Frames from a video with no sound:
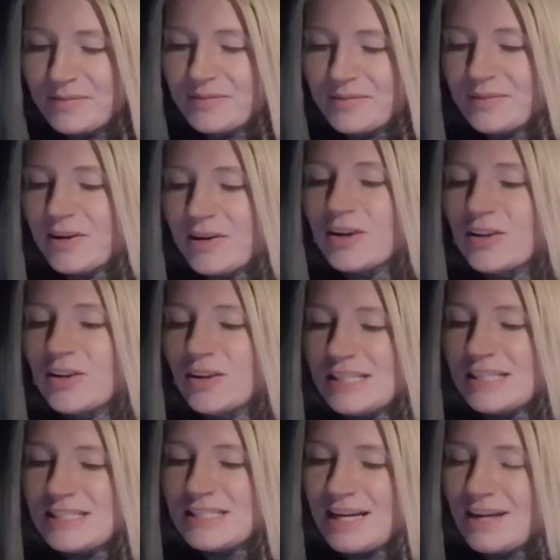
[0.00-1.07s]
gonna look into
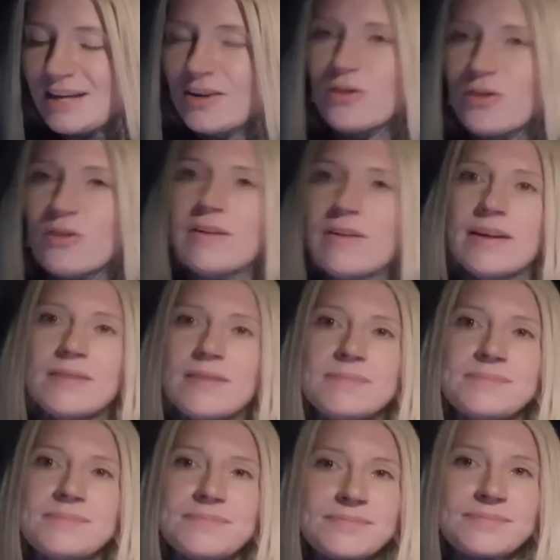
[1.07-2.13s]
getting a Corvette.
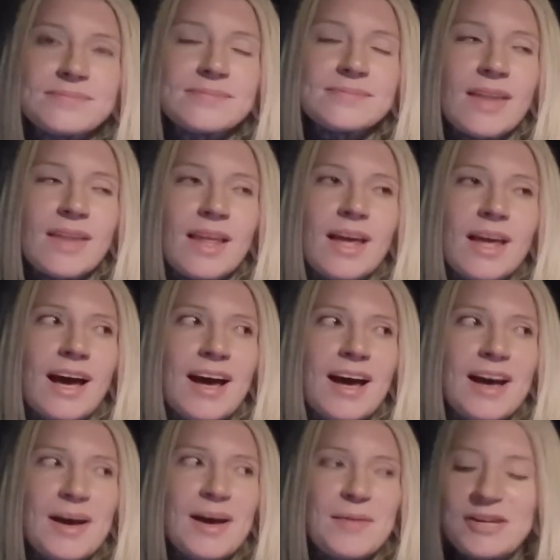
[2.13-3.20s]

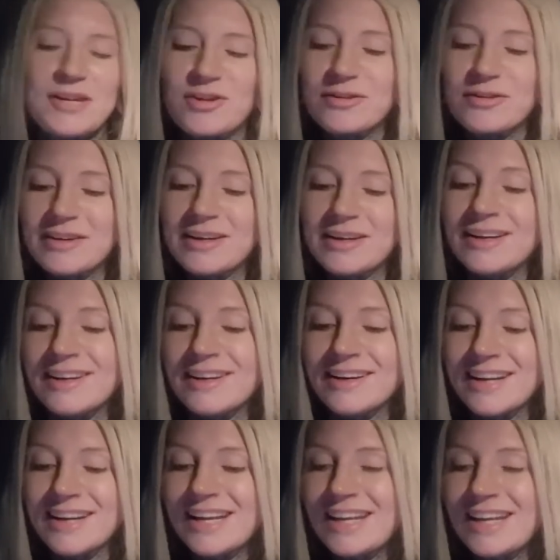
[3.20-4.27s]
I drove it. It
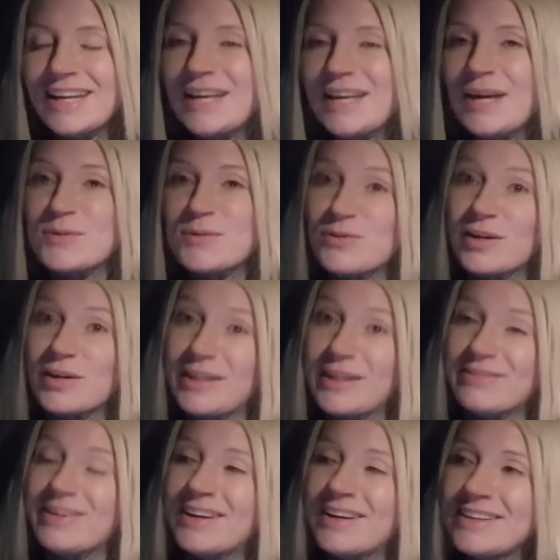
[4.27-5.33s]
was really fun.